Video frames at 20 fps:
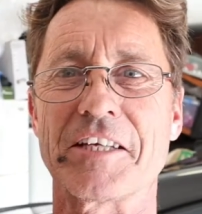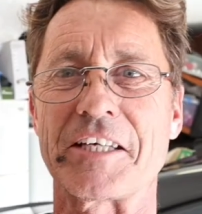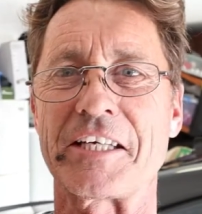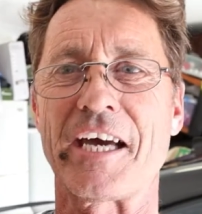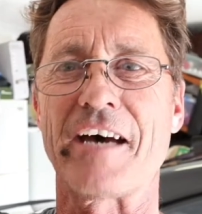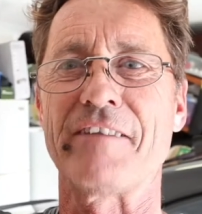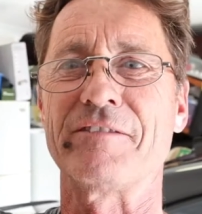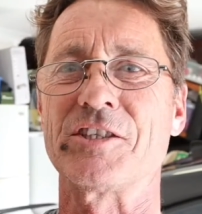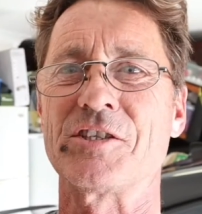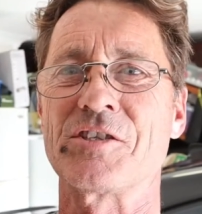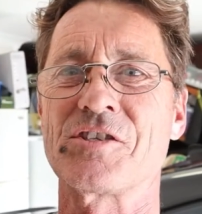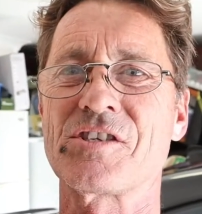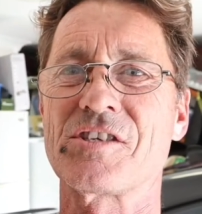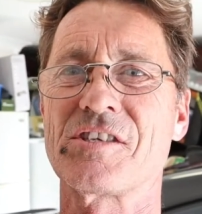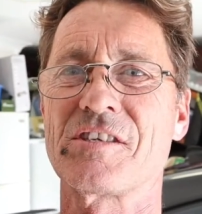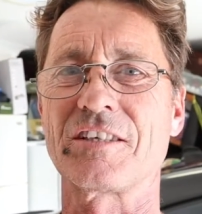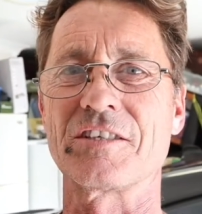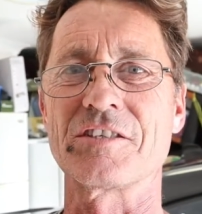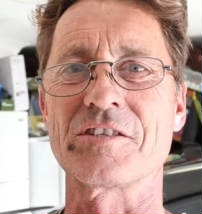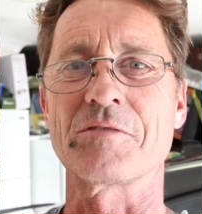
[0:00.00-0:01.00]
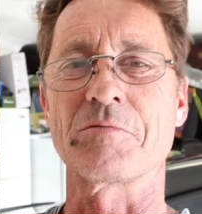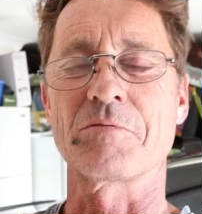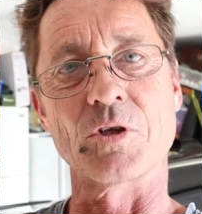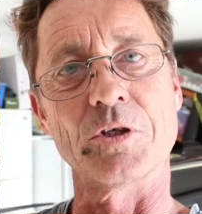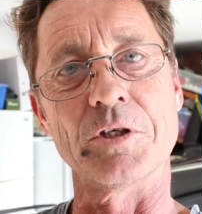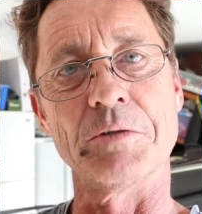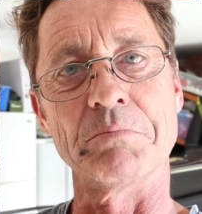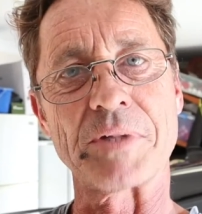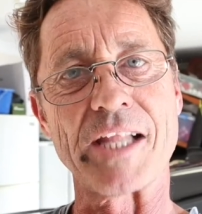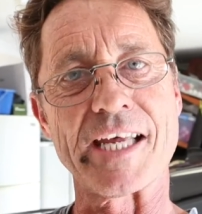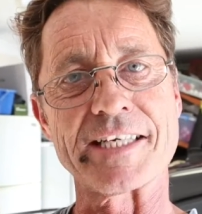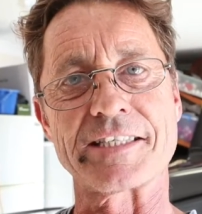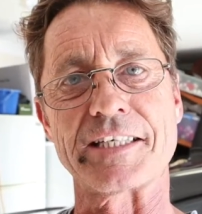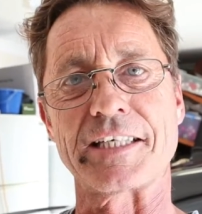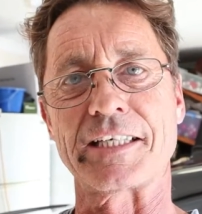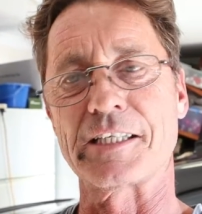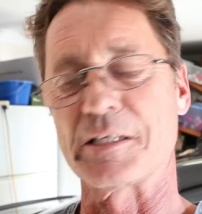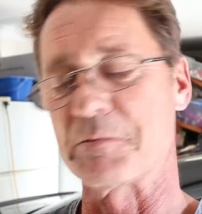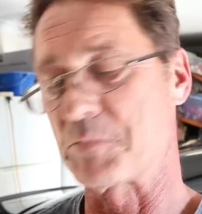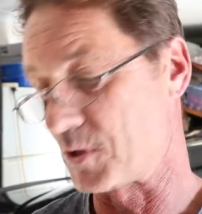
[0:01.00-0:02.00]
for the covers because the
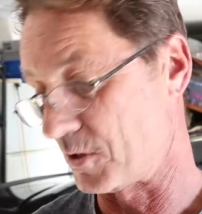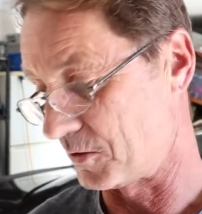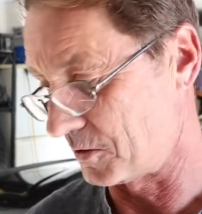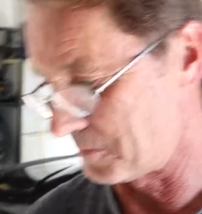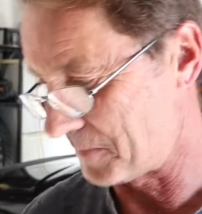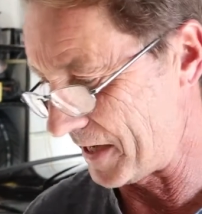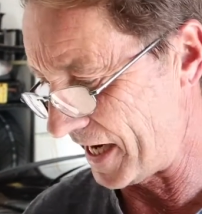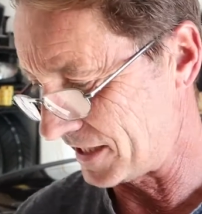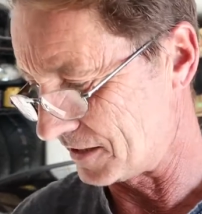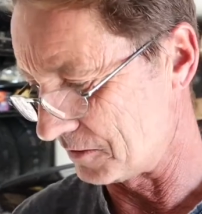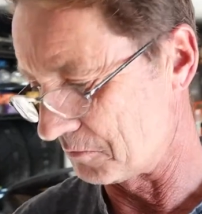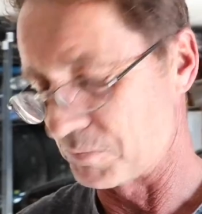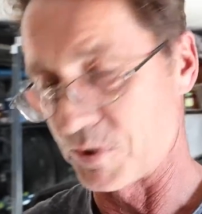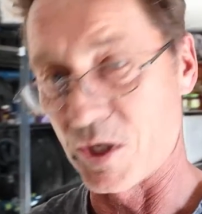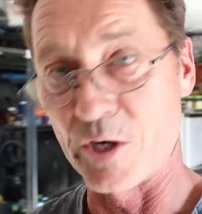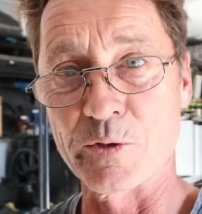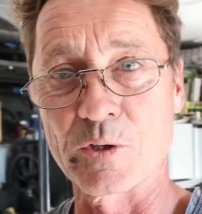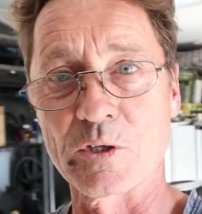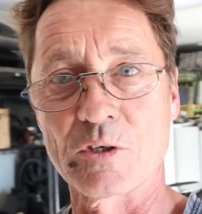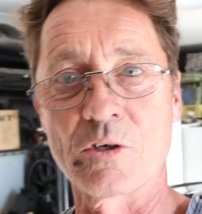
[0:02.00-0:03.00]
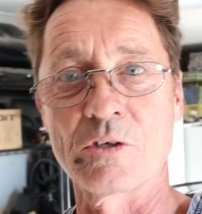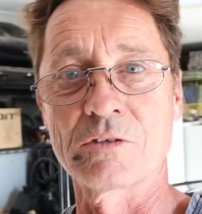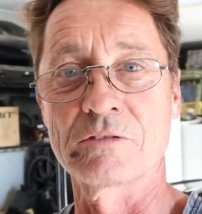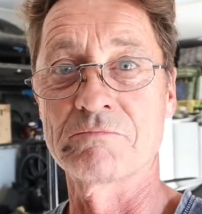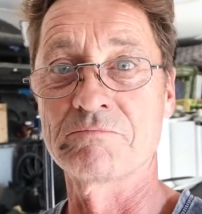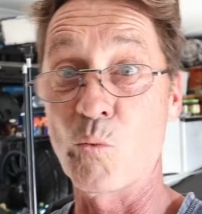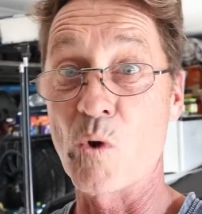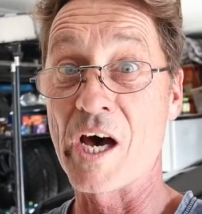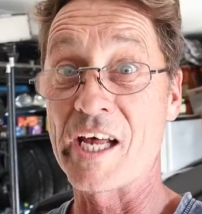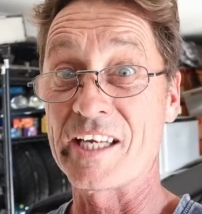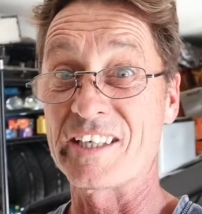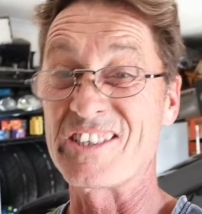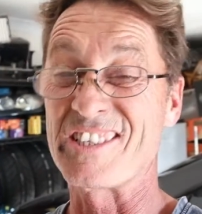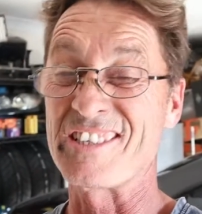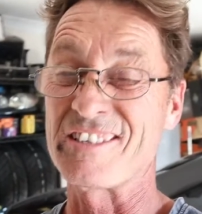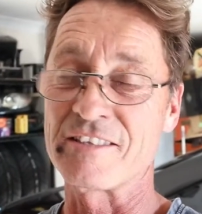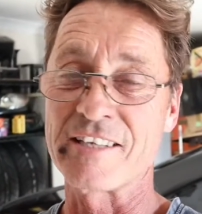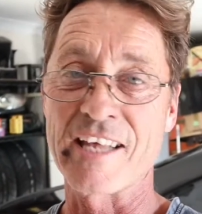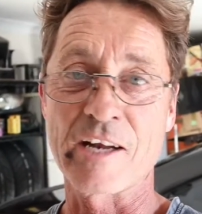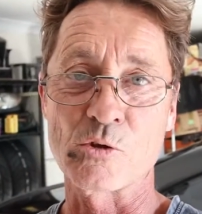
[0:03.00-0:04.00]
plastic clips on the back had broken on
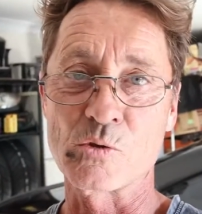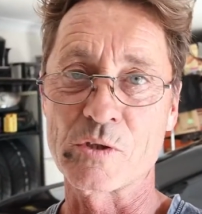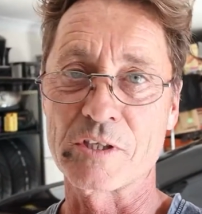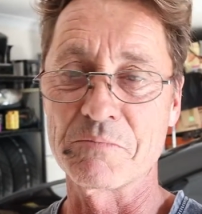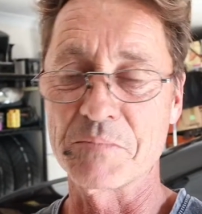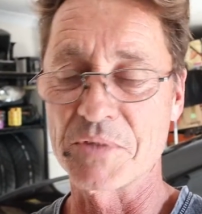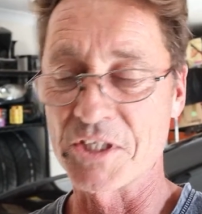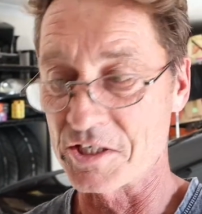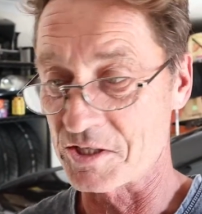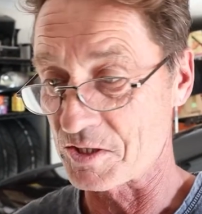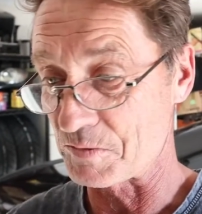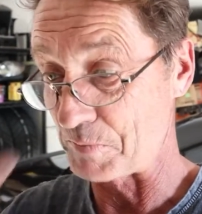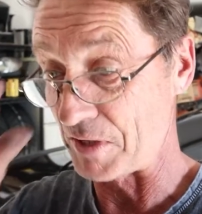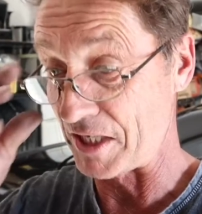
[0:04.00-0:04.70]
one, and that'll give me a